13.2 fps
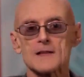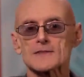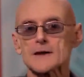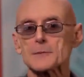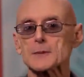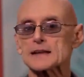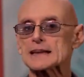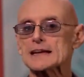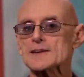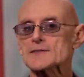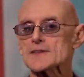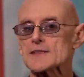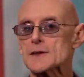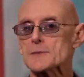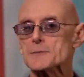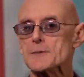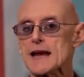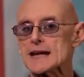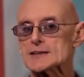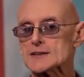the belief that the
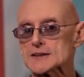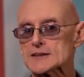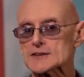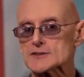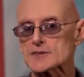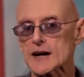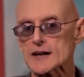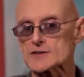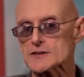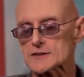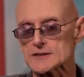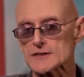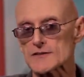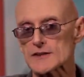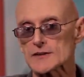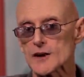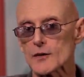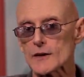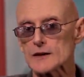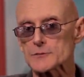basic structures of the
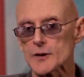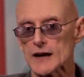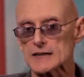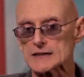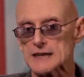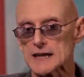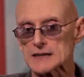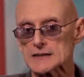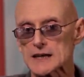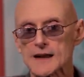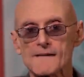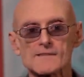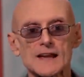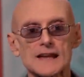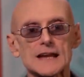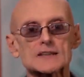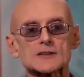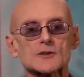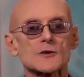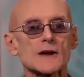knowing process
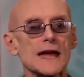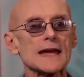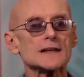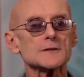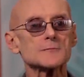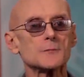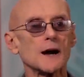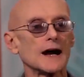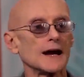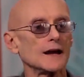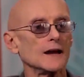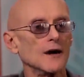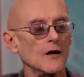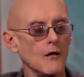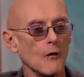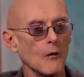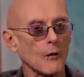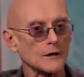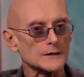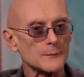is created by
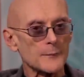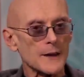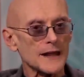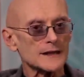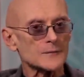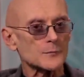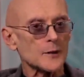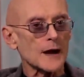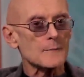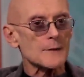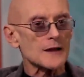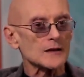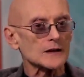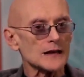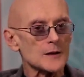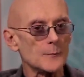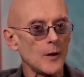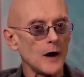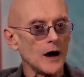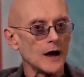or dependent primarily
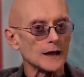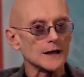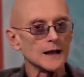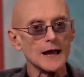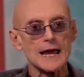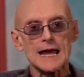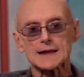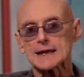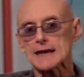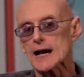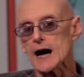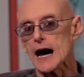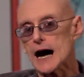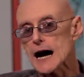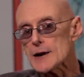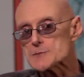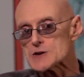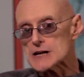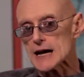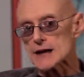upon the
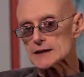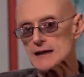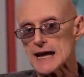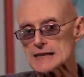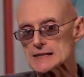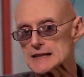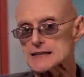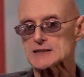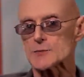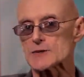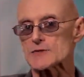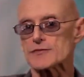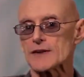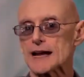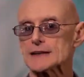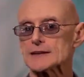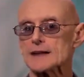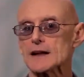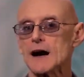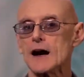object as it is
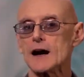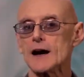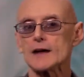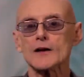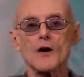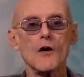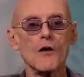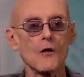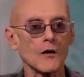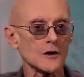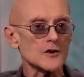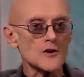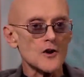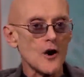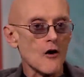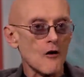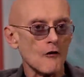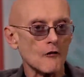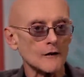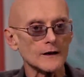reflected on or
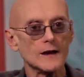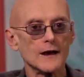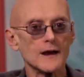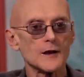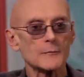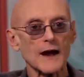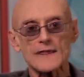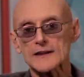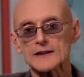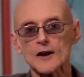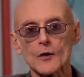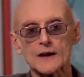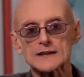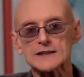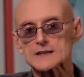known by the knowing